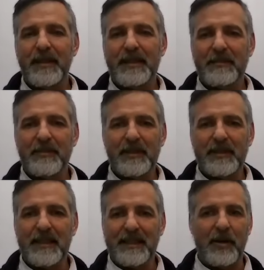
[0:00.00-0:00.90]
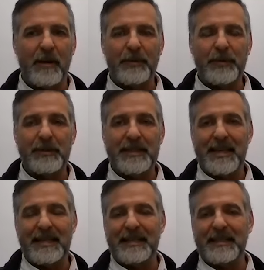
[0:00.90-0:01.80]
is a very exciting opportunity.
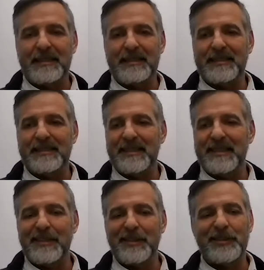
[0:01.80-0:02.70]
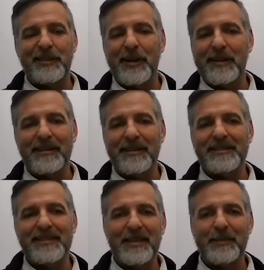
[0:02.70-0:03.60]
And there's a lot of
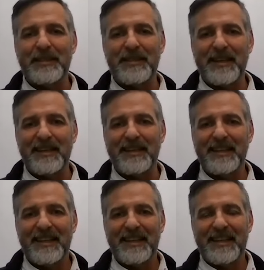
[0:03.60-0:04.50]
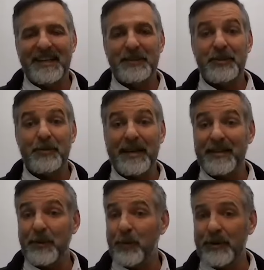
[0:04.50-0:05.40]
things that can be done to make
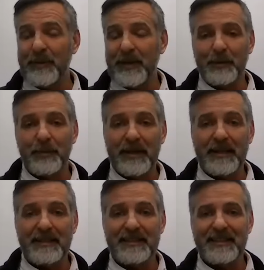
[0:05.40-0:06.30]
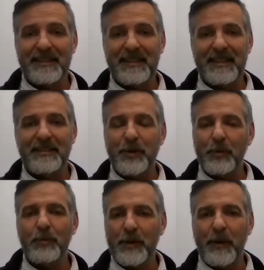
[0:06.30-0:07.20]
the world a better place that
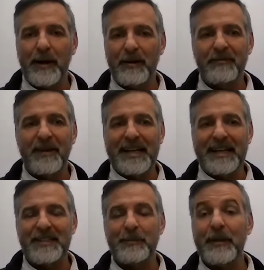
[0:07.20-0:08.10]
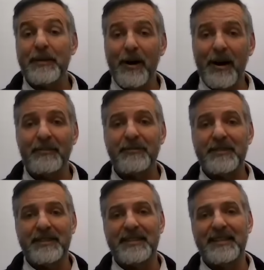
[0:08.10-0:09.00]
don't require finance, but
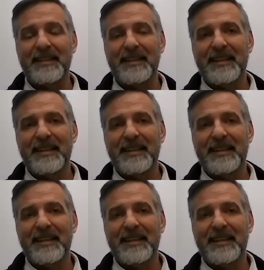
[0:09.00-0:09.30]
often